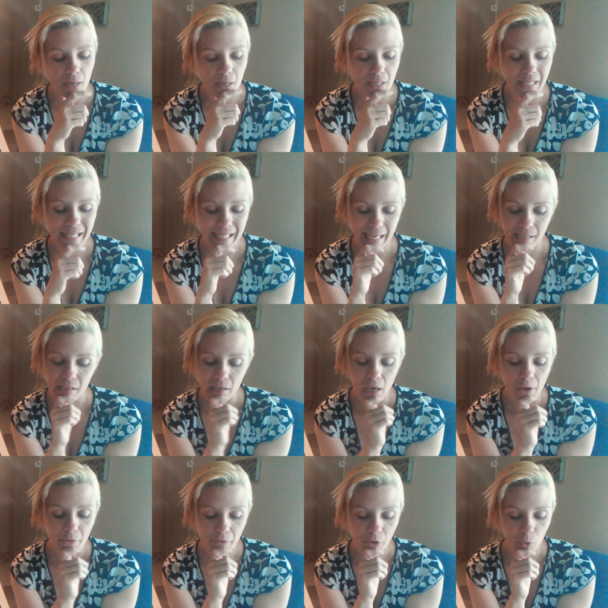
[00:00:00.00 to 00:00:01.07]
standing
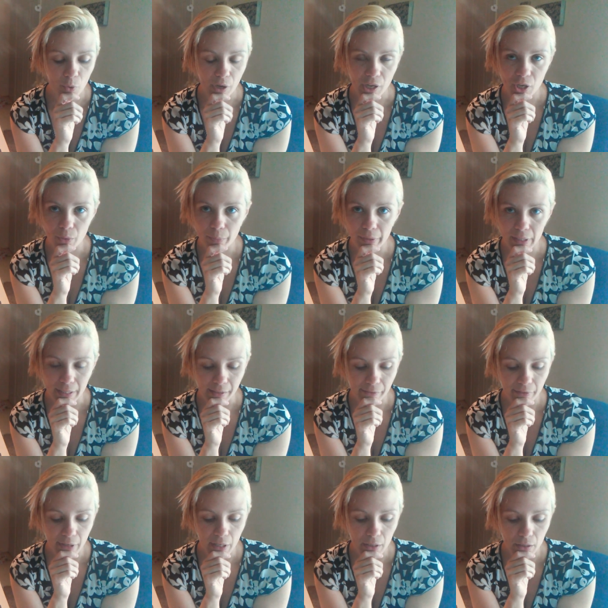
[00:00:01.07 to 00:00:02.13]
up for what you
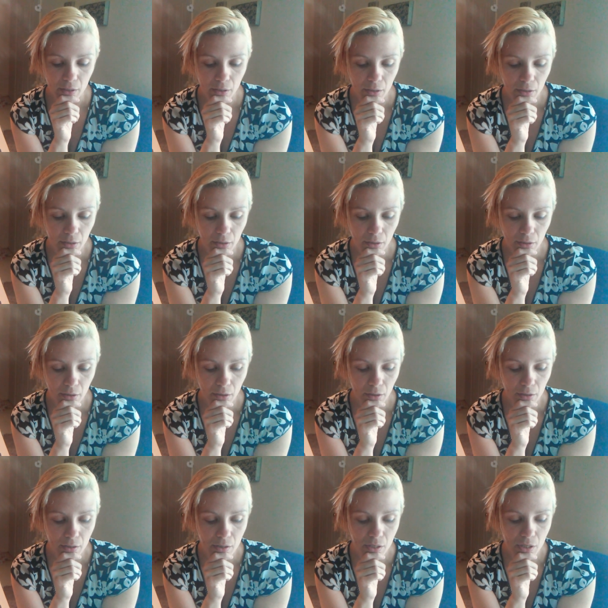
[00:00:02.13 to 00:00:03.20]
believe in,
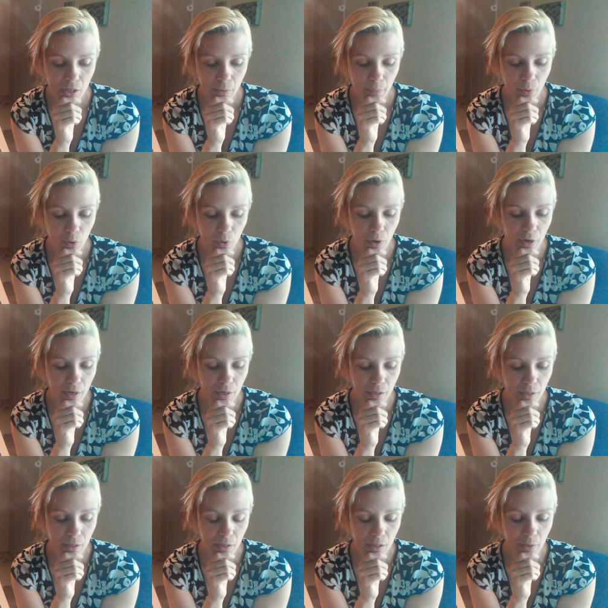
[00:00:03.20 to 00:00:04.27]
support
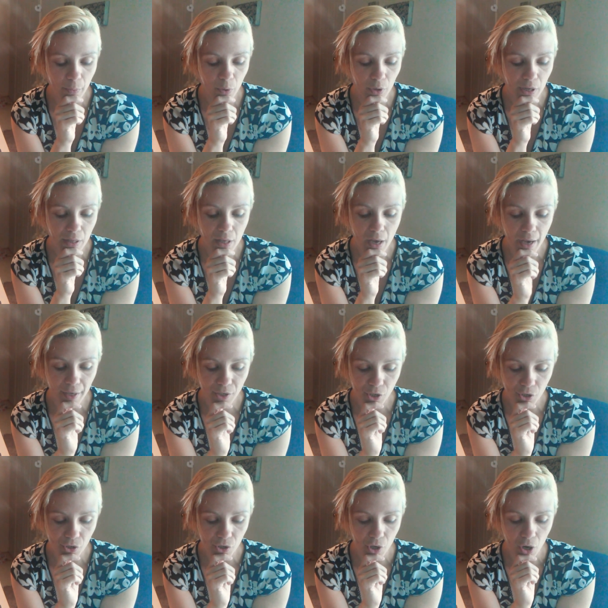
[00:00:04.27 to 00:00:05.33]
supporting the
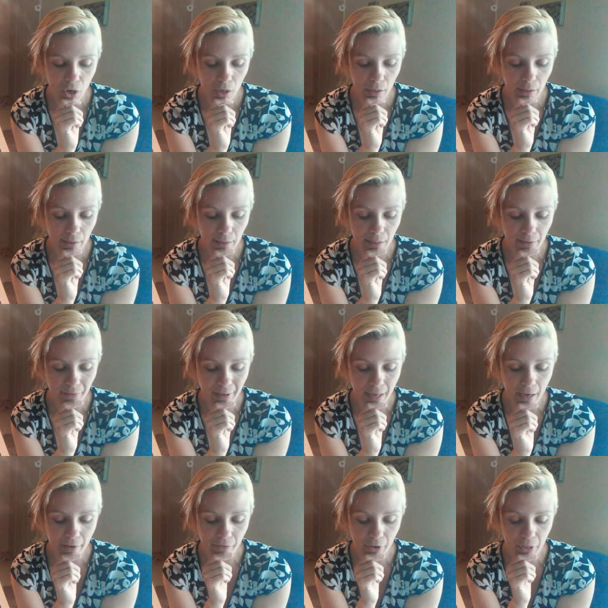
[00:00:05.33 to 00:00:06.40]
underdog, giving
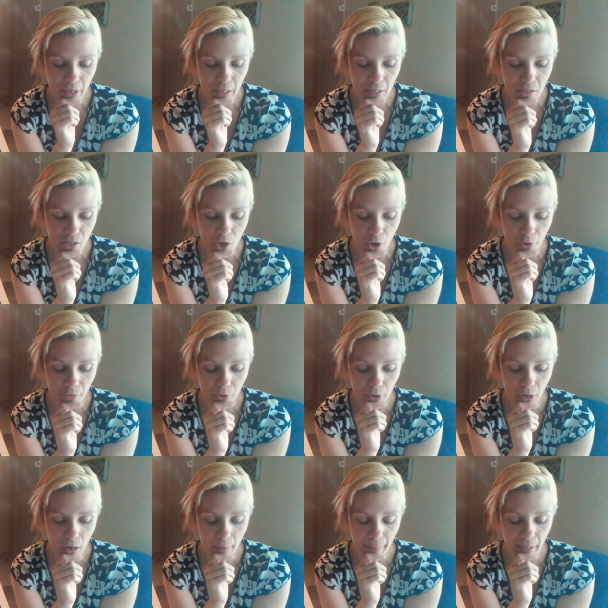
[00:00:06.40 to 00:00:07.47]
everything to
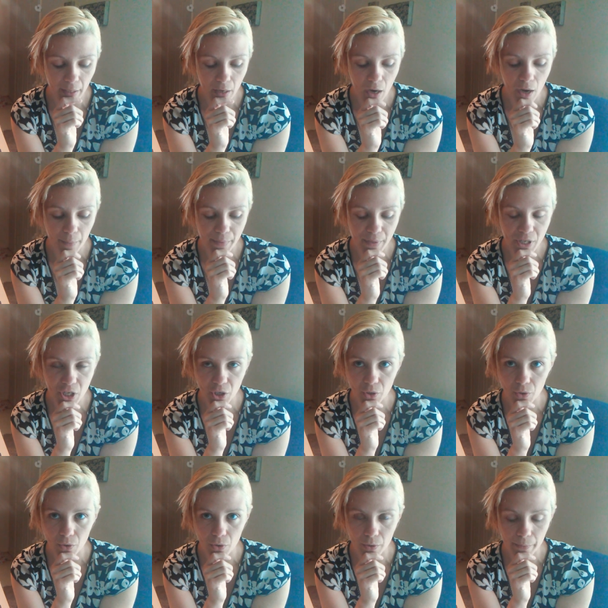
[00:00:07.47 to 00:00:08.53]
overcoming an
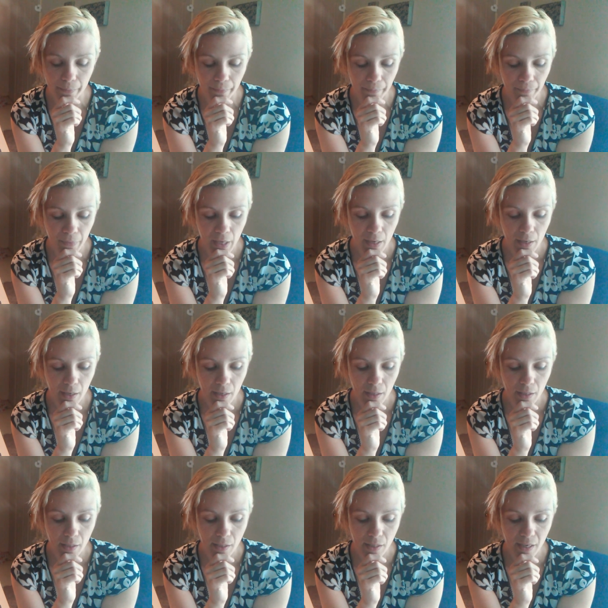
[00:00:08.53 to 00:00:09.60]
obstacle.
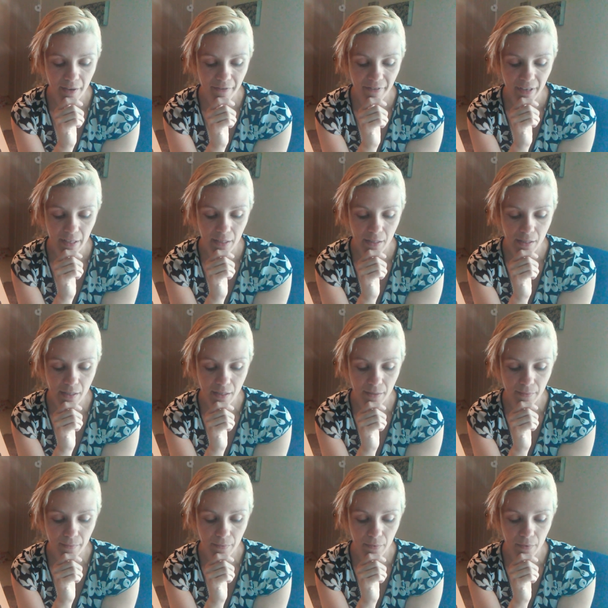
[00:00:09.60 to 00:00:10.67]
Defense,
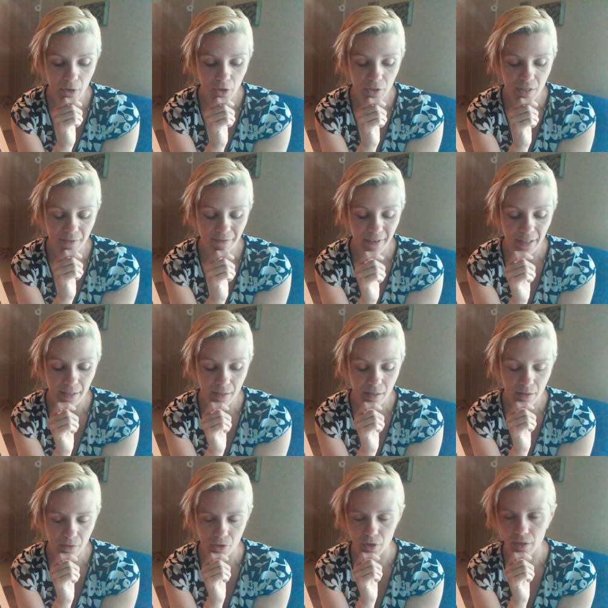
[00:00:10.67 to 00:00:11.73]
or
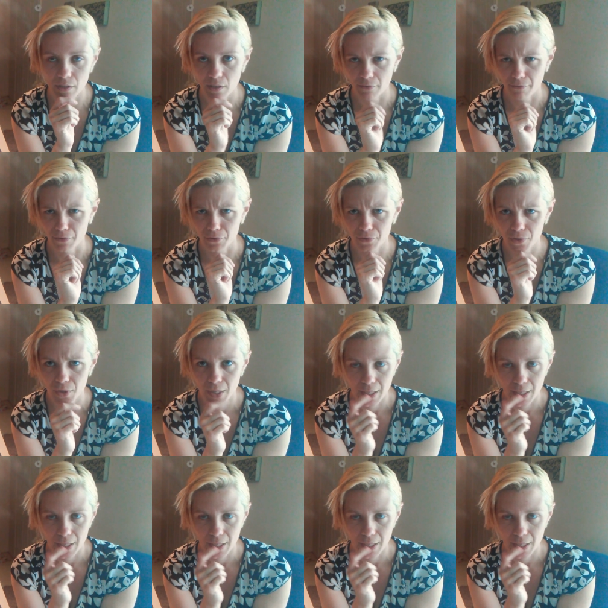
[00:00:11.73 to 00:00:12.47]
defense, sorry, defense,